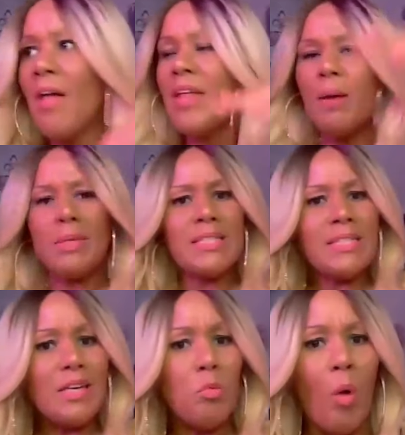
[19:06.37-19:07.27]
Then I would
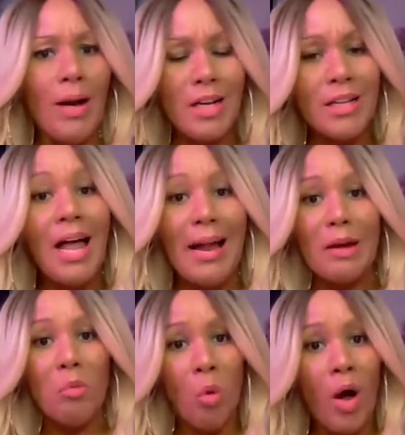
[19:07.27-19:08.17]
see one
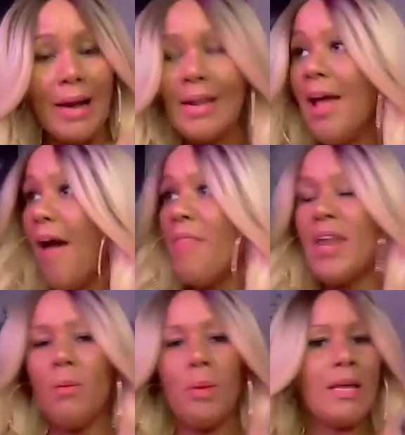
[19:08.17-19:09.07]
client, and
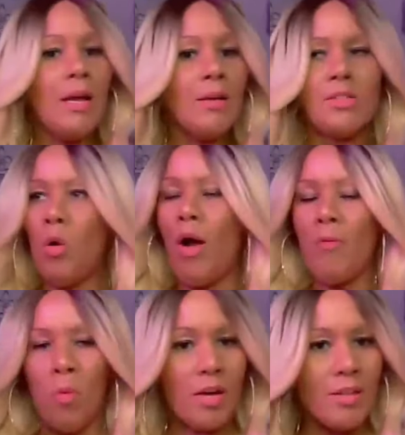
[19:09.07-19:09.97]
then I would
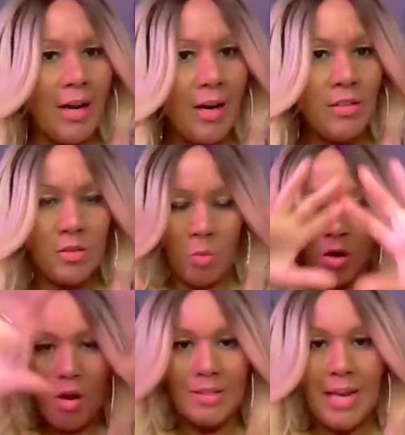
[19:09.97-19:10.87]
work
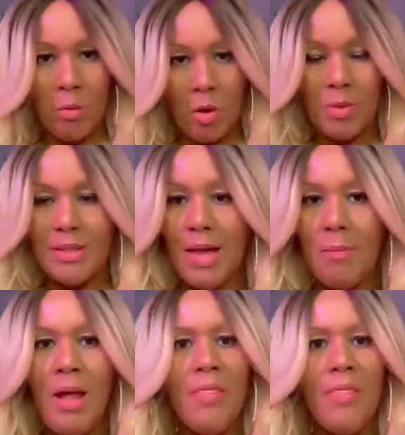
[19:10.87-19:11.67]
all day and work with them.